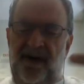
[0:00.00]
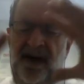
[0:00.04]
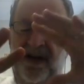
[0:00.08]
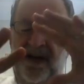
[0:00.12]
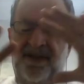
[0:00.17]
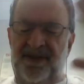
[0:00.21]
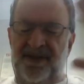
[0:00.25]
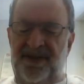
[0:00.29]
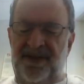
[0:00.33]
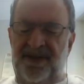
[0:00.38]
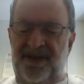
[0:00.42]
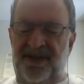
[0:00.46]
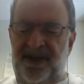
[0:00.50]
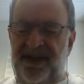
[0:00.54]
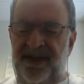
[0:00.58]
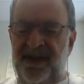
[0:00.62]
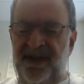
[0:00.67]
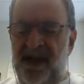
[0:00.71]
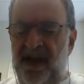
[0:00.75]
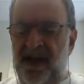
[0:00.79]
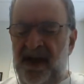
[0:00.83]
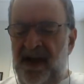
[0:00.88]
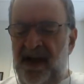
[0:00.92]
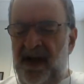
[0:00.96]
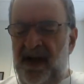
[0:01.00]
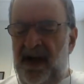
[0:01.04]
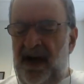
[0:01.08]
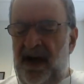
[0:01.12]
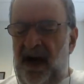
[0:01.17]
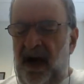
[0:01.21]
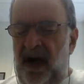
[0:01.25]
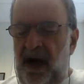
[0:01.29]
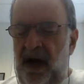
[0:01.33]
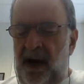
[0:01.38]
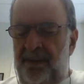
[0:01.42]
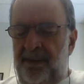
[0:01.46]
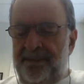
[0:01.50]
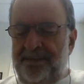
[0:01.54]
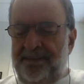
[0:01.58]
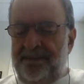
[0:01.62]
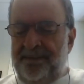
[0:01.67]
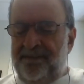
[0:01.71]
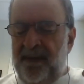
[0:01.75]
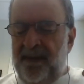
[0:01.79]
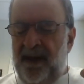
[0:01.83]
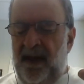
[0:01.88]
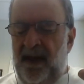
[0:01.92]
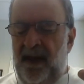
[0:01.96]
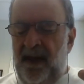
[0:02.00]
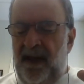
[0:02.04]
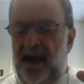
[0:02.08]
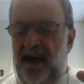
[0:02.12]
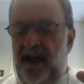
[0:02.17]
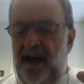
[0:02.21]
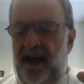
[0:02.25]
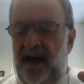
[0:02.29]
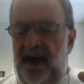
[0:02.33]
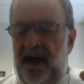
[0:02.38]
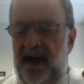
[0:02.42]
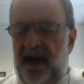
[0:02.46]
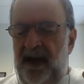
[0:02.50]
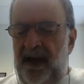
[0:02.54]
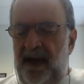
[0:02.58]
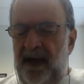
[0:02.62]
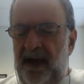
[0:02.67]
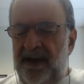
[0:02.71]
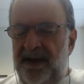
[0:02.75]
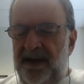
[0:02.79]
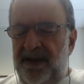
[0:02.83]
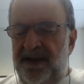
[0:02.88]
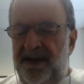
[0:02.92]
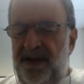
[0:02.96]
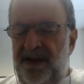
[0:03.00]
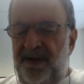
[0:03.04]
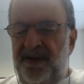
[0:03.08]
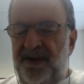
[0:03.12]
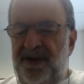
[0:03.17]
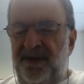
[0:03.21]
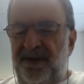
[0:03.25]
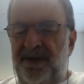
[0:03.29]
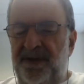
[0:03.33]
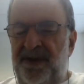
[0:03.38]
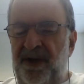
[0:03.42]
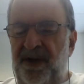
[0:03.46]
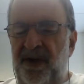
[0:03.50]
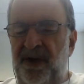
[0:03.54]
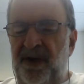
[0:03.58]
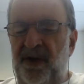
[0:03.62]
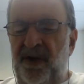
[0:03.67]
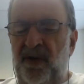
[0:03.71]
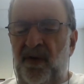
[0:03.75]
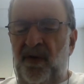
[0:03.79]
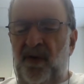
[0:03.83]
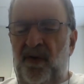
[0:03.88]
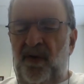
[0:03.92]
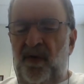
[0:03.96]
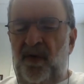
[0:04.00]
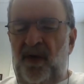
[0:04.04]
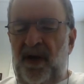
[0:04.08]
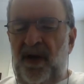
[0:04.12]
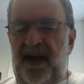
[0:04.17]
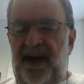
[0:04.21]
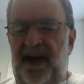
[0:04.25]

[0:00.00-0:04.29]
oxygen. 222